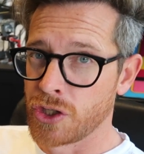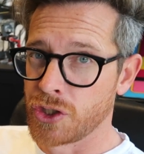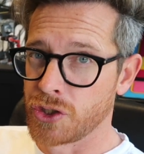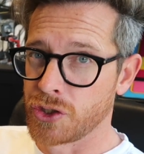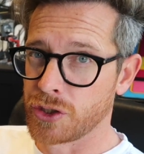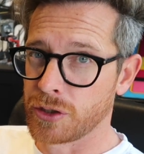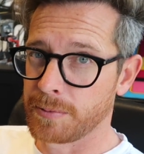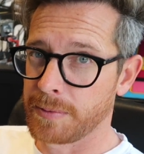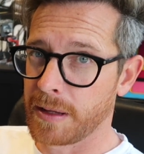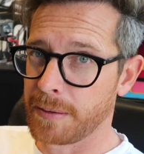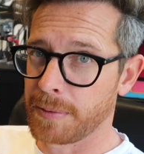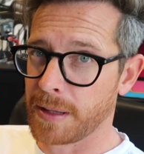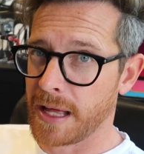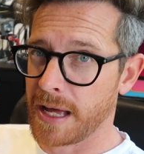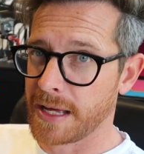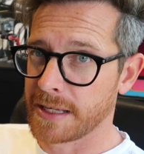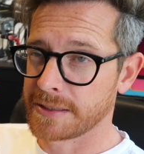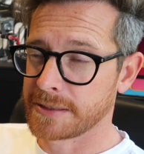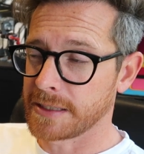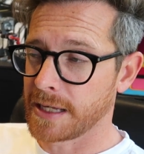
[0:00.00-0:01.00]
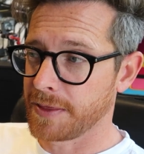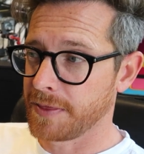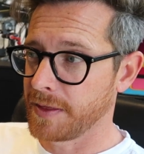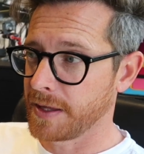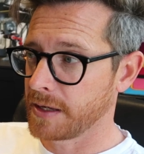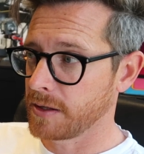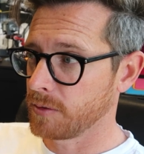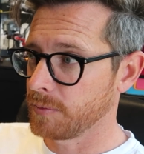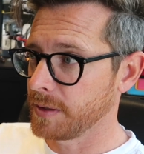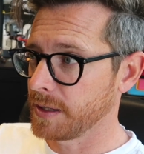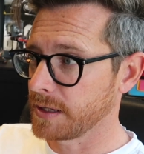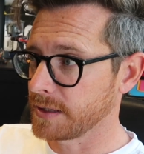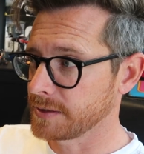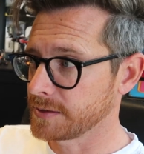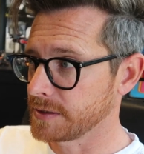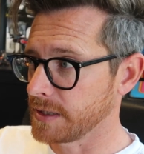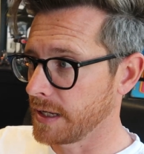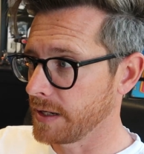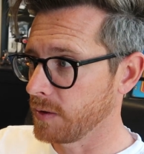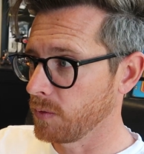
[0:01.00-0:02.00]
Should be a blast. I think it'll be an
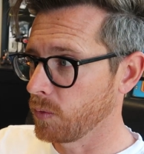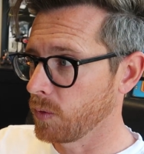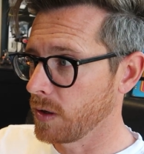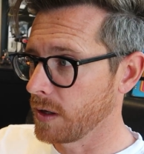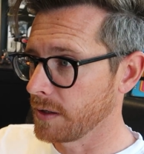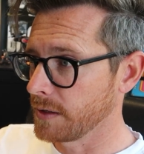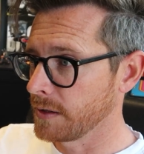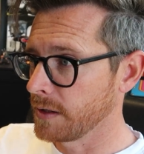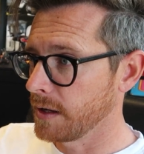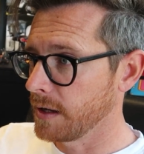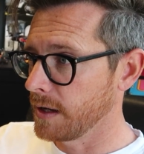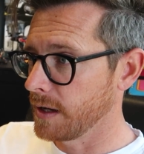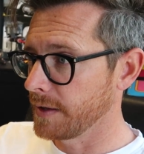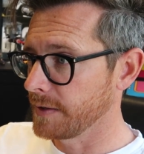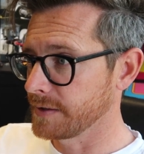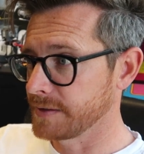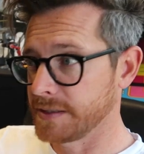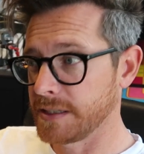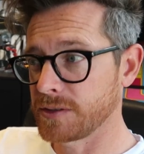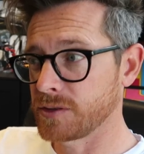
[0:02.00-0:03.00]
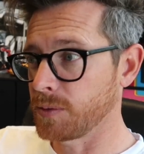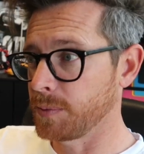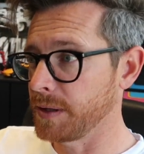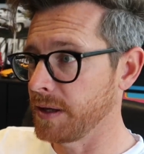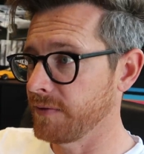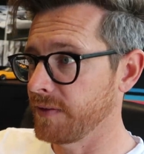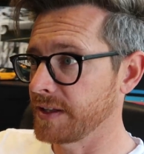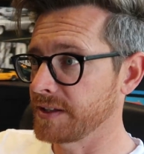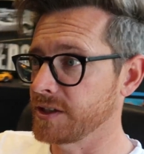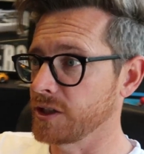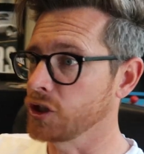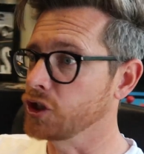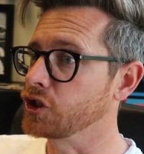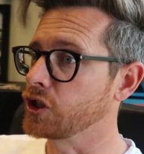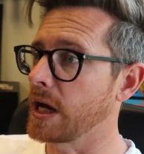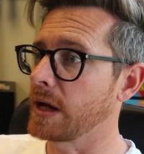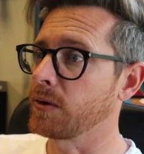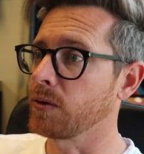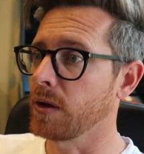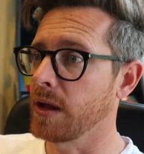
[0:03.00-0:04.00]
exciting one. The CSOP events in
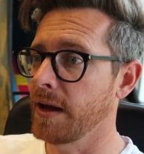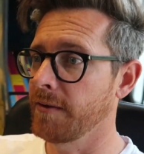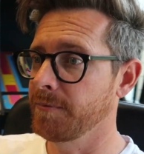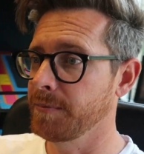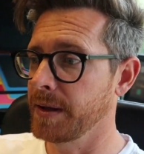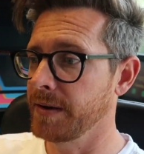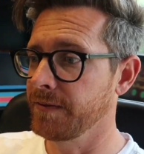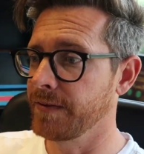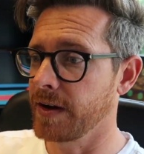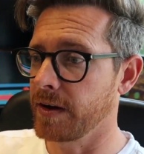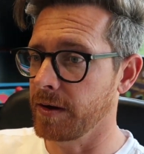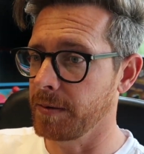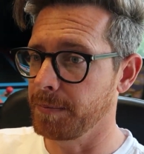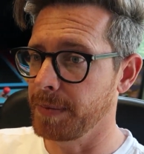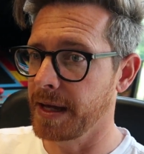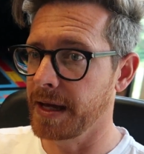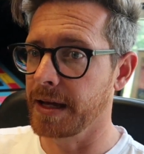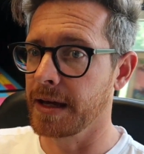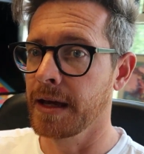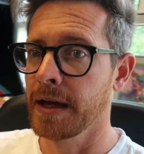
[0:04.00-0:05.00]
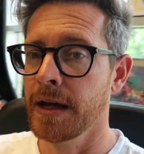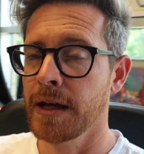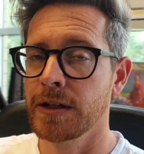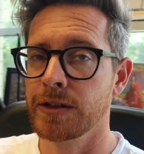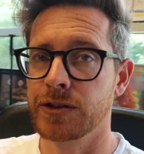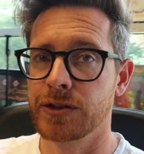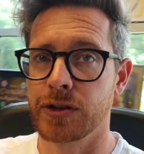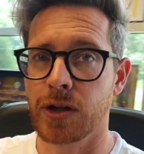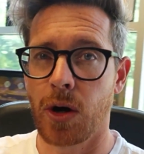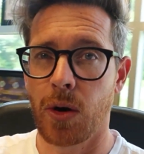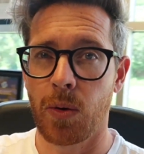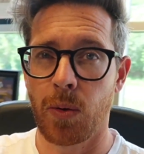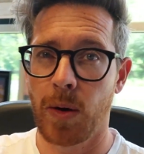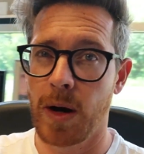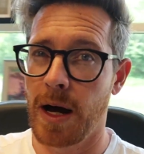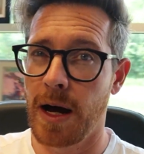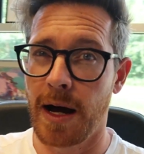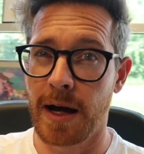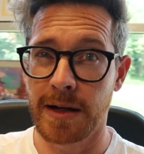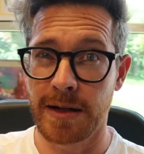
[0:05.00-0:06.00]
general have been very big,
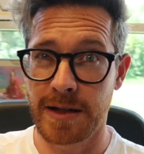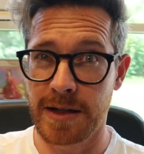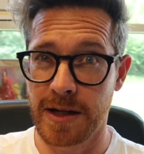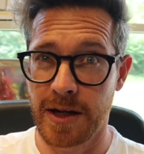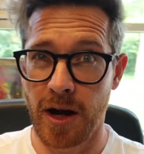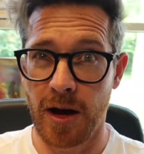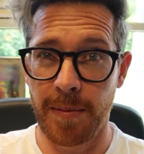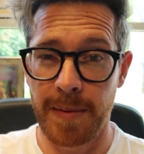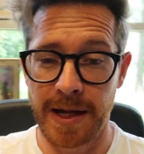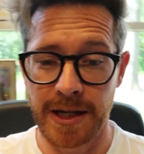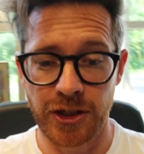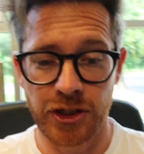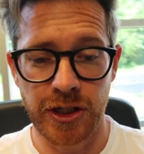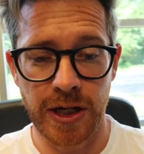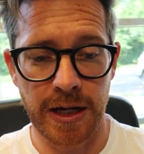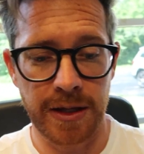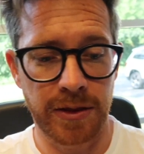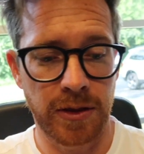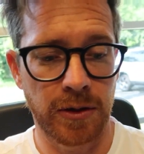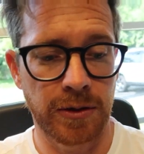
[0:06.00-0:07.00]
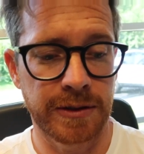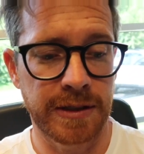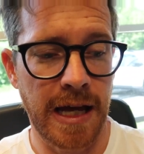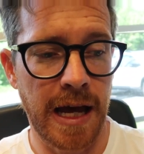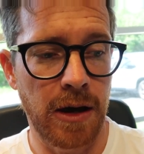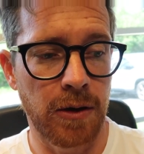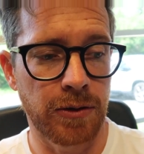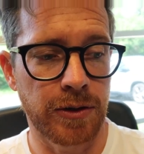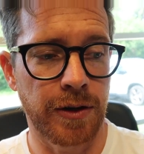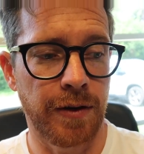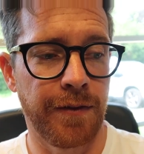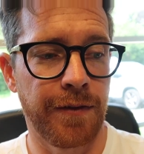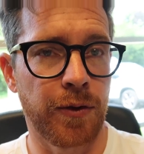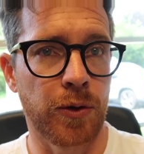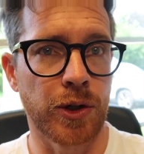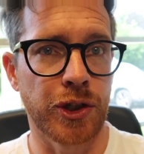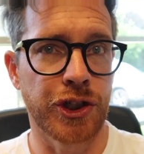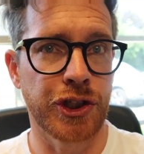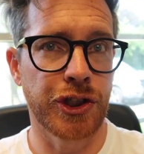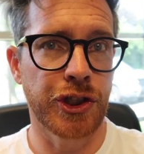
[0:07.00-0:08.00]
so come and check those out
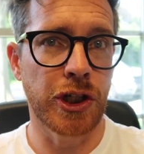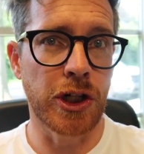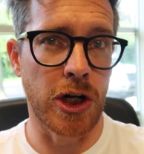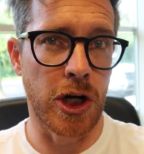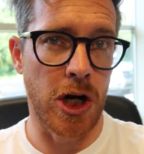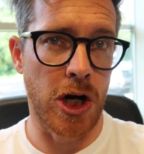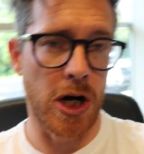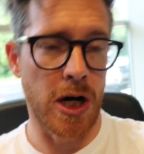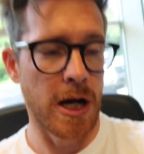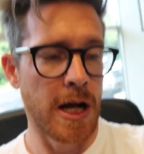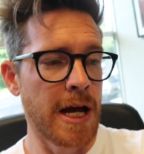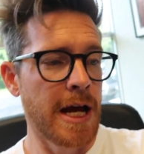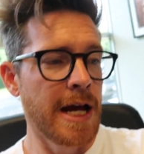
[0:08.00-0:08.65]
for sure.